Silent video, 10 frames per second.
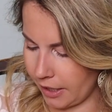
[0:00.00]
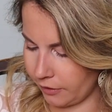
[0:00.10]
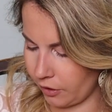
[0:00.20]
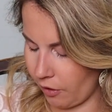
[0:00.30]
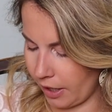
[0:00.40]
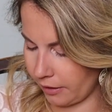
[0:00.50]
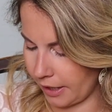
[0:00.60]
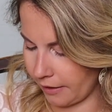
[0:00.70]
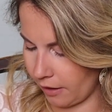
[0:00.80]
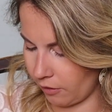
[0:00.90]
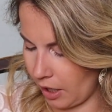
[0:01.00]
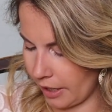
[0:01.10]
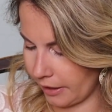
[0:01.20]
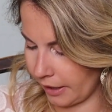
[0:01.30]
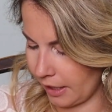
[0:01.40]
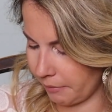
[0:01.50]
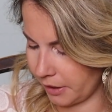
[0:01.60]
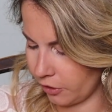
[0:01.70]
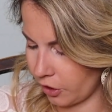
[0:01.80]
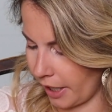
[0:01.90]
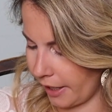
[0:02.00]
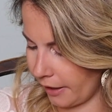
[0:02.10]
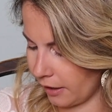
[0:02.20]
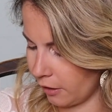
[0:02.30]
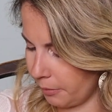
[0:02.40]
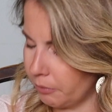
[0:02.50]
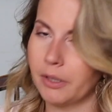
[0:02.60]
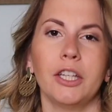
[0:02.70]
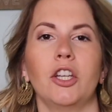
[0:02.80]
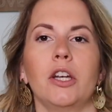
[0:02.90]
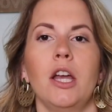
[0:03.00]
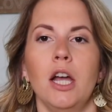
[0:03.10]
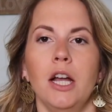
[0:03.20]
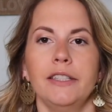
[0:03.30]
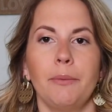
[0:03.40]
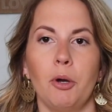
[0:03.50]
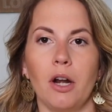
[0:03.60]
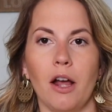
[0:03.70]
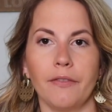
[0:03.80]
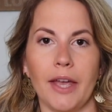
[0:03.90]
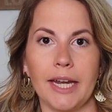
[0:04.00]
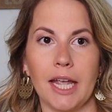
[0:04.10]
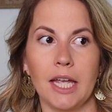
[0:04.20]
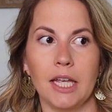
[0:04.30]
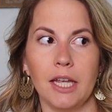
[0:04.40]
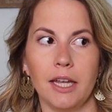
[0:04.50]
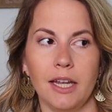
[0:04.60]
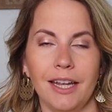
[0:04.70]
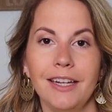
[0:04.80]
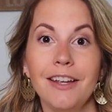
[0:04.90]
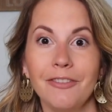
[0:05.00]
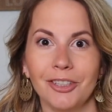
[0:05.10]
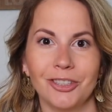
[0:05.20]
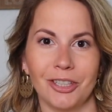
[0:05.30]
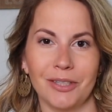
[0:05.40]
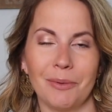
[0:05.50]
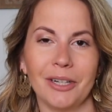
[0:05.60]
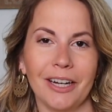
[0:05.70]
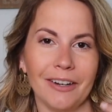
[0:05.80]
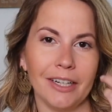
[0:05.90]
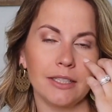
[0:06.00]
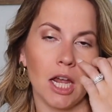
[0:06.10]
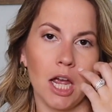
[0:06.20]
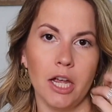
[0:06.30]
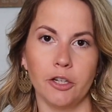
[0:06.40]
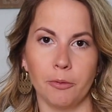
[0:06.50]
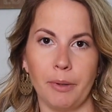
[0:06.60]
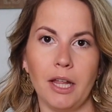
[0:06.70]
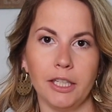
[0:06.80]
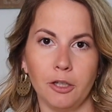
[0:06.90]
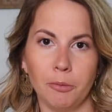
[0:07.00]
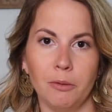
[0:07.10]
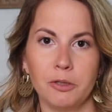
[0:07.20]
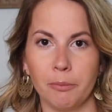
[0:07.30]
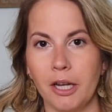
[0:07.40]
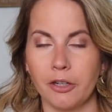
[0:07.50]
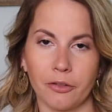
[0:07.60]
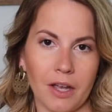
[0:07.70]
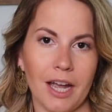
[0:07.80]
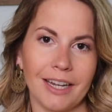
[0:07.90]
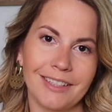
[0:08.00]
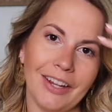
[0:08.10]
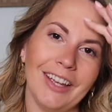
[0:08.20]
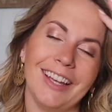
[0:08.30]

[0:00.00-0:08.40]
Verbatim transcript: And so I like that a lot. And I can't wait to try it. I think it'll be really good to put on like any of your stretch mark areas, your belly, your boobs, your butt, your thighs,